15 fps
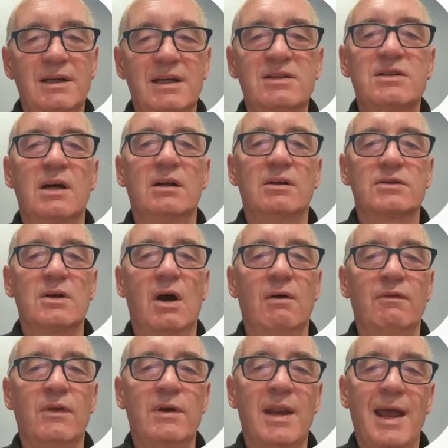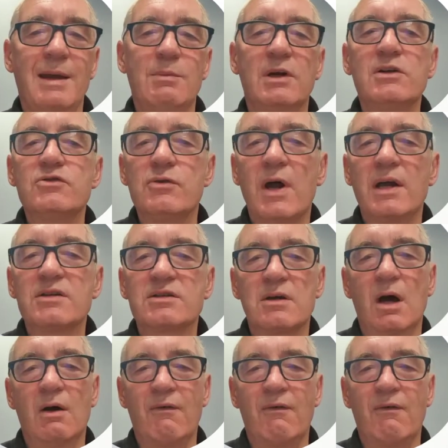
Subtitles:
details of the name and address